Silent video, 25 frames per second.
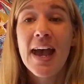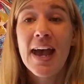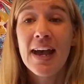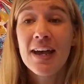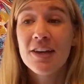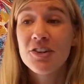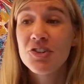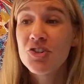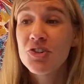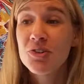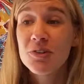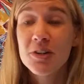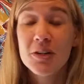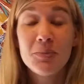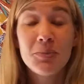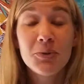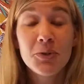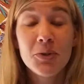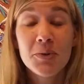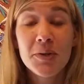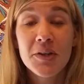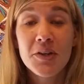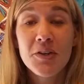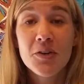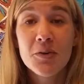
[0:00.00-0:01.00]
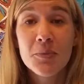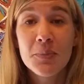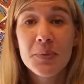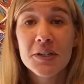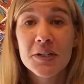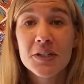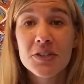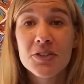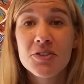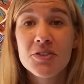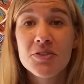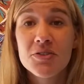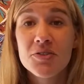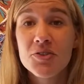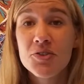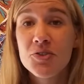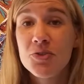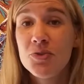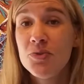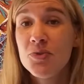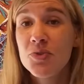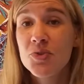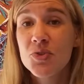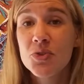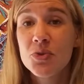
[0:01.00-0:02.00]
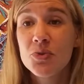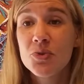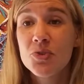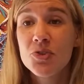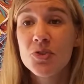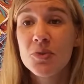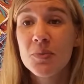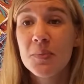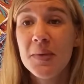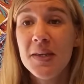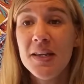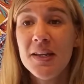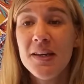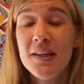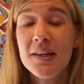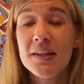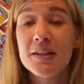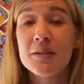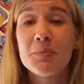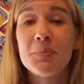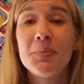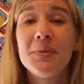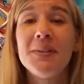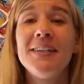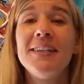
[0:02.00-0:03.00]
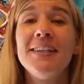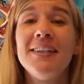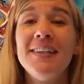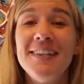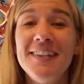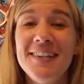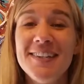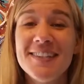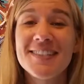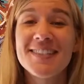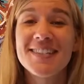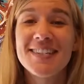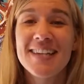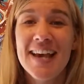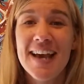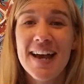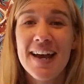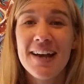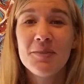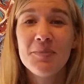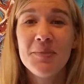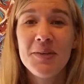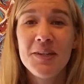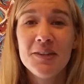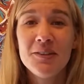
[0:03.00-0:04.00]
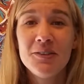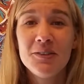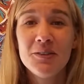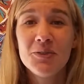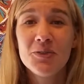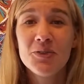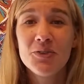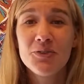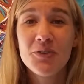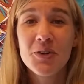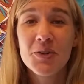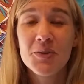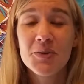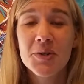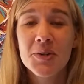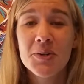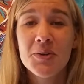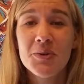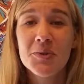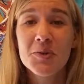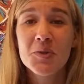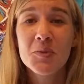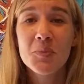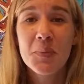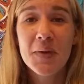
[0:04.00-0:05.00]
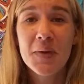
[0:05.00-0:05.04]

As you're uploading your pictures to social media, please tag me in those photos,